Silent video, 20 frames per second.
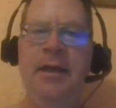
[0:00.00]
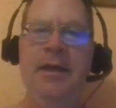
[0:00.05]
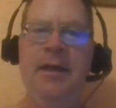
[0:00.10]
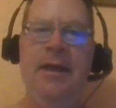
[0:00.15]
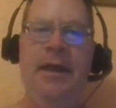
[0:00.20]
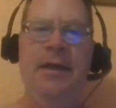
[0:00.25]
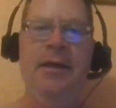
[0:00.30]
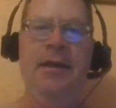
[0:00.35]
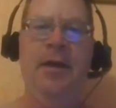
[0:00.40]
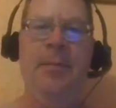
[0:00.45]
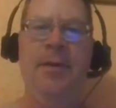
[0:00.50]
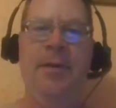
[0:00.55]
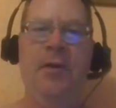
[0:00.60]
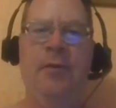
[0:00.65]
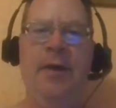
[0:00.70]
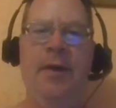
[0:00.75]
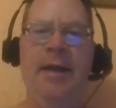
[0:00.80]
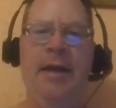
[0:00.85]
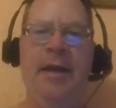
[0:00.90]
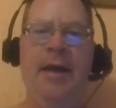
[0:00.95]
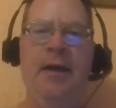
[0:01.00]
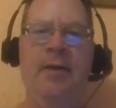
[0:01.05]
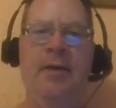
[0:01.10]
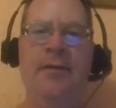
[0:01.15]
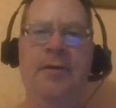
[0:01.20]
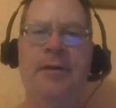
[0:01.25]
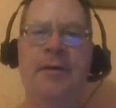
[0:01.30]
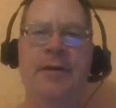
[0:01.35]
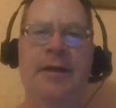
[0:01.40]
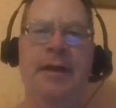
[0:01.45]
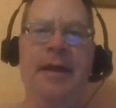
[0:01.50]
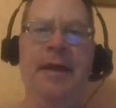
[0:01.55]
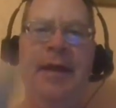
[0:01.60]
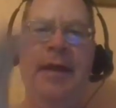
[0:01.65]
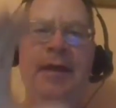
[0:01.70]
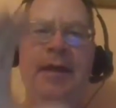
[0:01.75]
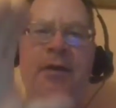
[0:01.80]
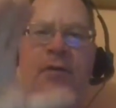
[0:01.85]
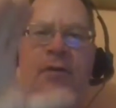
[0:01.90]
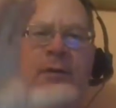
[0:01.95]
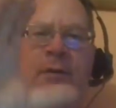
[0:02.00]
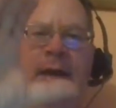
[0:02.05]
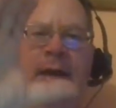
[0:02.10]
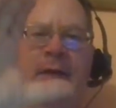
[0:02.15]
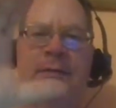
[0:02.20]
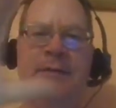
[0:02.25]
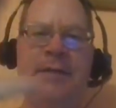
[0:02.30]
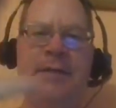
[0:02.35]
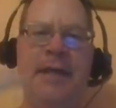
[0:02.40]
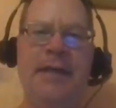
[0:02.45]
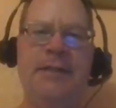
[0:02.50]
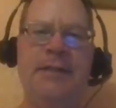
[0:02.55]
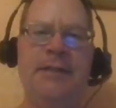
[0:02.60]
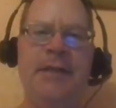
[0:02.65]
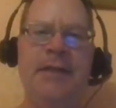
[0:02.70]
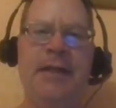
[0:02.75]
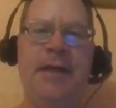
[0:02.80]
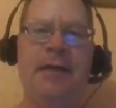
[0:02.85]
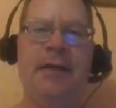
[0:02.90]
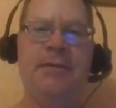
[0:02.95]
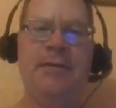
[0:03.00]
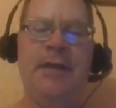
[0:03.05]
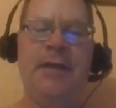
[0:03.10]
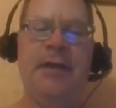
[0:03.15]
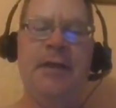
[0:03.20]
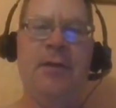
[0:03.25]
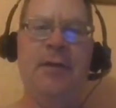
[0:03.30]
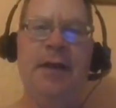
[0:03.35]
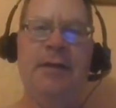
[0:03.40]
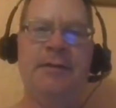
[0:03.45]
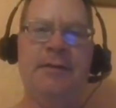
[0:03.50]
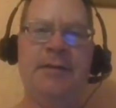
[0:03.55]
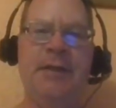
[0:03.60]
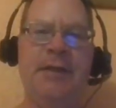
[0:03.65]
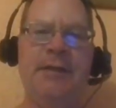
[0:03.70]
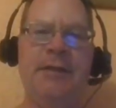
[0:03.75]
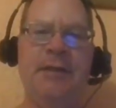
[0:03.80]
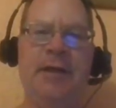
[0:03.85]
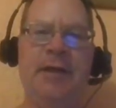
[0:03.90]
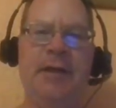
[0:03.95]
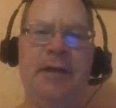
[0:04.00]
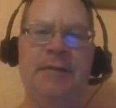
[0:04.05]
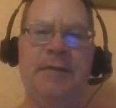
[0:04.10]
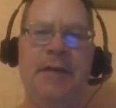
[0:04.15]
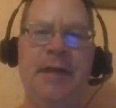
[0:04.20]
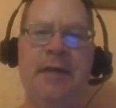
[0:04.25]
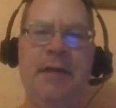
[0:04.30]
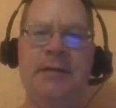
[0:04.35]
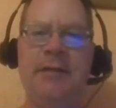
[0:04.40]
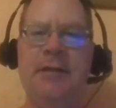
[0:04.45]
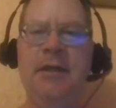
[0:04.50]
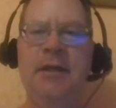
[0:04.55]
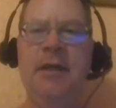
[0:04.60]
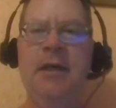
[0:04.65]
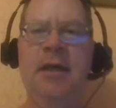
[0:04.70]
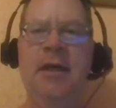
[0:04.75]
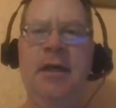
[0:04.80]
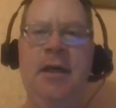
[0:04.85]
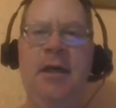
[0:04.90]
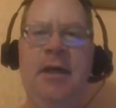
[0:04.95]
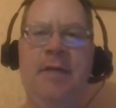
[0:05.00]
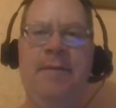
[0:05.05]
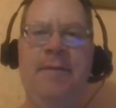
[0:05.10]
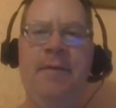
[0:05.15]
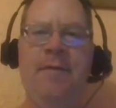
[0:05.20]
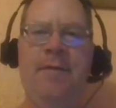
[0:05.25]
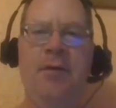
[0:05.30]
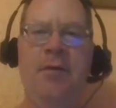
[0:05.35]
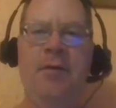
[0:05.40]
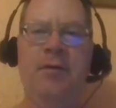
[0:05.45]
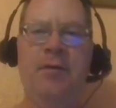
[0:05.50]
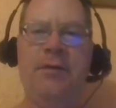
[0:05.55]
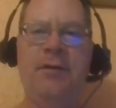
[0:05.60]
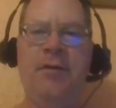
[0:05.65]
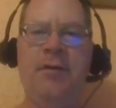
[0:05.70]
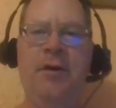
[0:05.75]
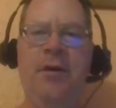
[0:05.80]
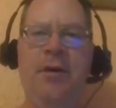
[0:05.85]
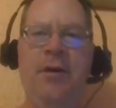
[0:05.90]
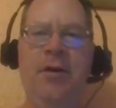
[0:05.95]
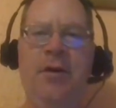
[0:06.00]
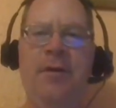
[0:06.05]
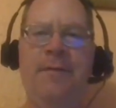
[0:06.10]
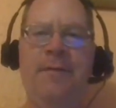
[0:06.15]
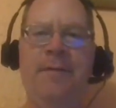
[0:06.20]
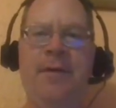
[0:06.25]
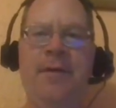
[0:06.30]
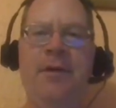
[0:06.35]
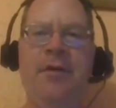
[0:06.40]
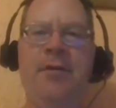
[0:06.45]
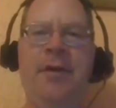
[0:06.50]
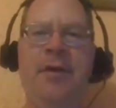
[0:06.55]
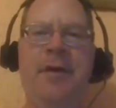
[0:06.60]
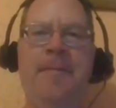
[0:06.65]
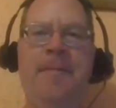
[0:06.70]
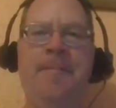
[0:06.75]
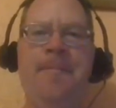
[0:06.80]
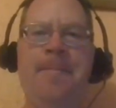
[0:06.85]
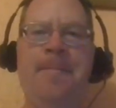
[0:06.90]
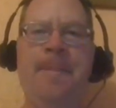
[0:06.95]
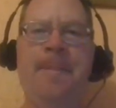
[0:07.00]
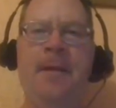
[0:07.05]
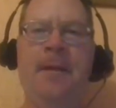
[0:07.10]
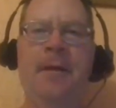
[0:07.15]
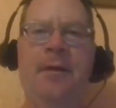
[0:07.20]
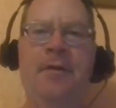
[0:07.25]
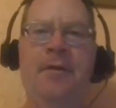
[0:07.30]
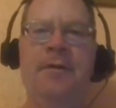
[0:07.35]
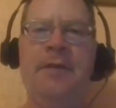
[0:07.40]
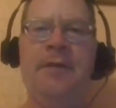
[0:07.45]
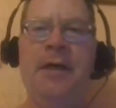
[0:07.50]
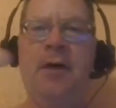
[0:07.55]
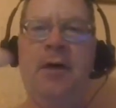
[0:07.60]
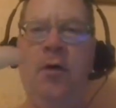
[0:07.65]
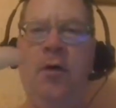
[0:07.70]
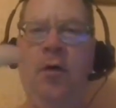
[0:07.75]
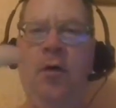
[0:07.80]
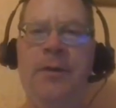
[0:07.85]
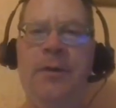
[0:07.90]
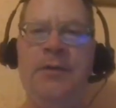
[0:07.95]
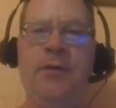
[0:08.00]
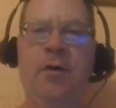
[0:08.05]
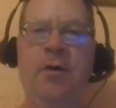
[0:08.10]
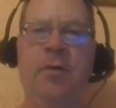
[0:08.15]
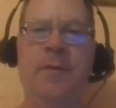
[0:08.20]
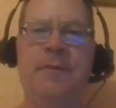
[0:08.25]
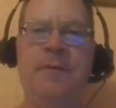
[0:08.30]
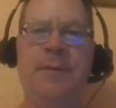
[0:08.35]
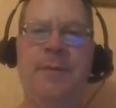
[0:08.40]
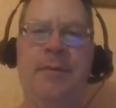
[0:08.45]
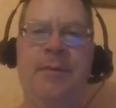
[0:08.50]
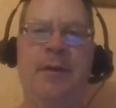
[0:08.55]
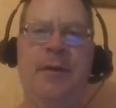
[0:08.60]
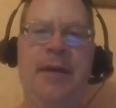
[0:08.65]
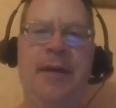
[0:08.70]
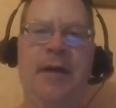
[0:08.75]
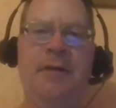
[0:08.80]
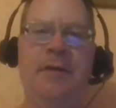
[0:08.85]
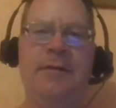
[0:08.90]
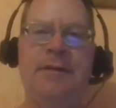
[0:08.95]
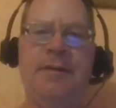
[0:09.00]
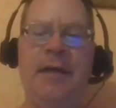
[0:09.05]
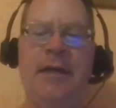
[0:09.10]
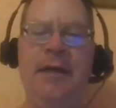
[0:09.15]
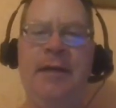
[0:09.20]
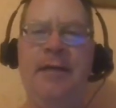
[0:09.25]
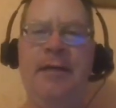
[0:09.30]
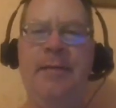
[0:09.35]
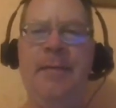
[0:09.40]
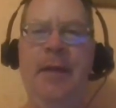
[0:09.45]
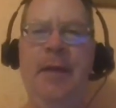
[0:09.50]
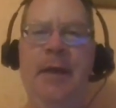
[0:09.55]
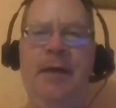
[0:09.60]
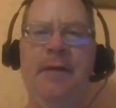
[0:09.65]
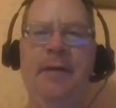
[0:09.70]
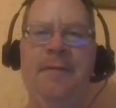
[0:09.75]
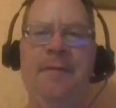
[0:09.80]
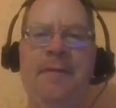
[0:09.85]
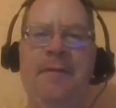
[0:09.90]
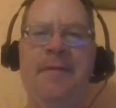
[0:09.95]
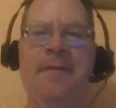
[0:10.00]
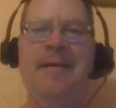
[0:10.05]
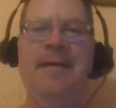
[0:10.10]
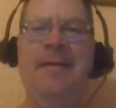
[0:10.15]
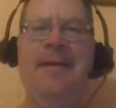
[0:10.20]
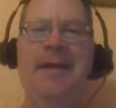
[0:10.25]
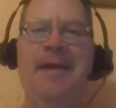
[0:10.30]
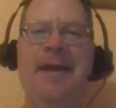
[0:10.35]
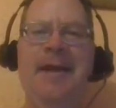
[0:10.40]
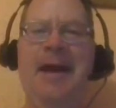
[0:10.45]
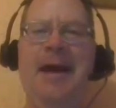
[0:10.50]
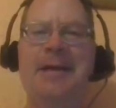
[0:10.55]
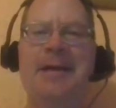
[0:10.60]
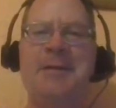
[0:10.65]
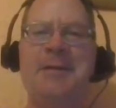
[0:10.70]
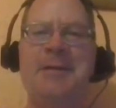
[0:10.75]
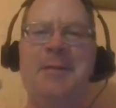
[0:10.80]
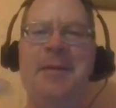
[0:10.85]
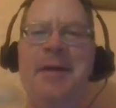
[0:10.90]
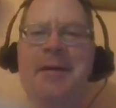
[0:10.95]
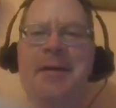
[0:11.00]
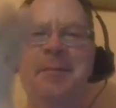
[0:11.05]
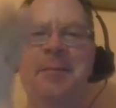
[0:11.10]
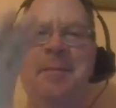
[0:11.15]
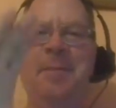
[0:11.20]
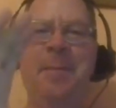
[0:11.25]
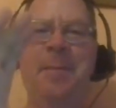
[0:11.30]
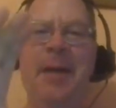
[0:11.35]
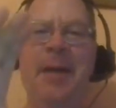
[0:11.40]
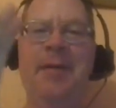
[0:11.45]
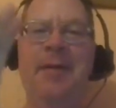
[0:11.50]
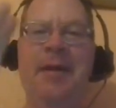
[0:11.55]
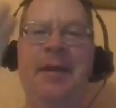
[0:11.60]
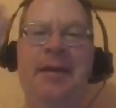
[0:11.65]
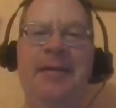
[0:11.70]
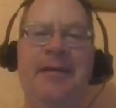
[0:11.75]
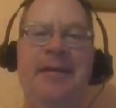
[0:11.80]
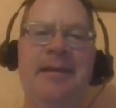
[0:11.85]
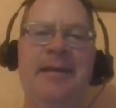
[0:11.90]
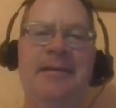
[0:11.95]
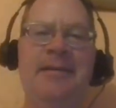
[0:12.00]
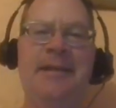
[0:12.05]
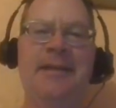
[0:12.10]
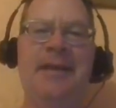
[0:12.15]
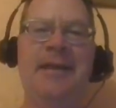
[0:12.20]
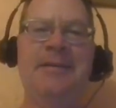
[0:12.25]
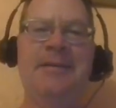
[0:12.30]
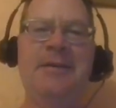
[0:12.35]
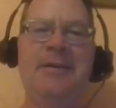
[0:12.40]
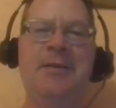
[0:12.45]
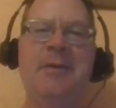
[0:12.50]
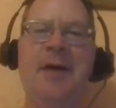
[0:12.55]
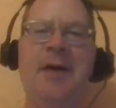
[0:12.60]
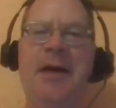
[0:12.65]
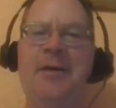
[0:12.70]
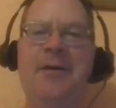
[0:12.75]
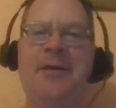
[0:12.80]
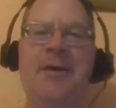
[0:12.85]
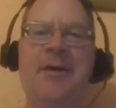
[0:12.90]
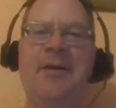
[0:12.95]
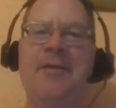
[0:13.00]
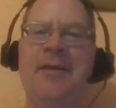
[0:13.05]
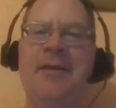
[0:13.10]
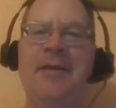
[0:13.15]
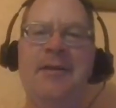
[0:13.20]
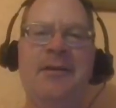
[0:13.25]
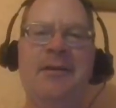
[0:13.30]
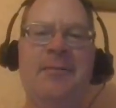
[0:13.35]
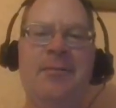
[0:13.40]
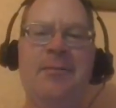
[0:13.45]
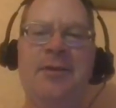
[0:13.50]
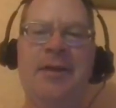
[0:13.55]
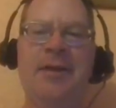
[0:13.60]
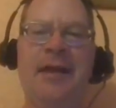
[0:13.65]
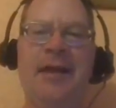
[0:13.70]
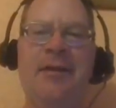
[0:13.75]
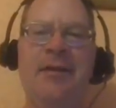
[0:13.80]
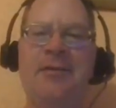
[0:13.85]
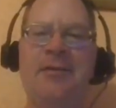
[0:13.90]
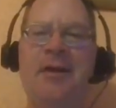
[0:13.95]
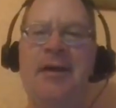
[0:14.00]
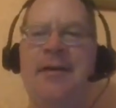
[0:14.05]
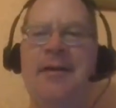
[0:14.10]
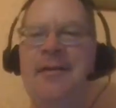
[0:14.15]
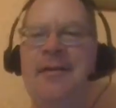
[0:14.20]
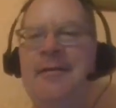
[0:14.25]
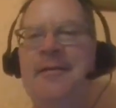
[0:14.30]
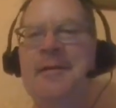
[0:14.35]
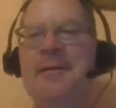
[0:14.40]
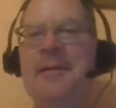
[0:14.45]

Ended up at Greyhound. In Greyhound Station and outside of Greyhound Station in Las Vegas, for the viewers who don't know, I'll fill you in. There's like a whole bunch of homeless people on the outside, and if you're asking me, maybe in the inside too. I don't know. They look pretty downtrodden.